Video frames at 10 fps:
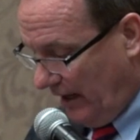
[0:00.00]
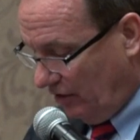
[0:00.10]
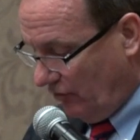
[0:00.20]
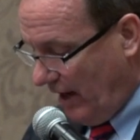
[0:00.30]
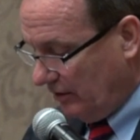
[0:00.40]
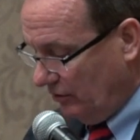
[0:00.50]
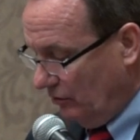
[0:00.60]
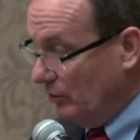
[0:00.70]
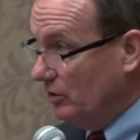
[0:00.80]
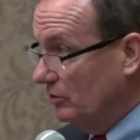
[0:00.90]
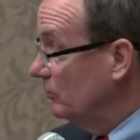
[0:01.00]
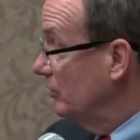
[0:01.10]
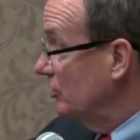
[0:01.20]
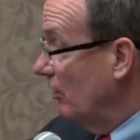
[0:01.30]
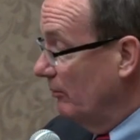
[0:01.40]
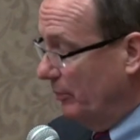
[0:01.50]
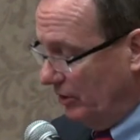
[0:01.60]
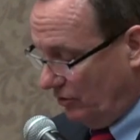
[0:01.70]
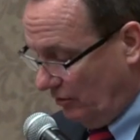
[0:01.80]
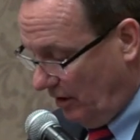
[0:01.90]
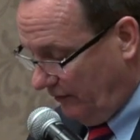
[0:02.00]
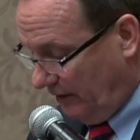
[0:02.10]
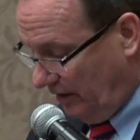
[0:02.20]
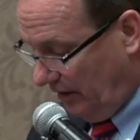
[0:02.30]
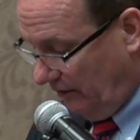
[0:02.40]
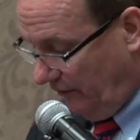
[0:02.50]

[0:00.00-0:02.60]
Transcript: that tractor, which we saw a picture of in the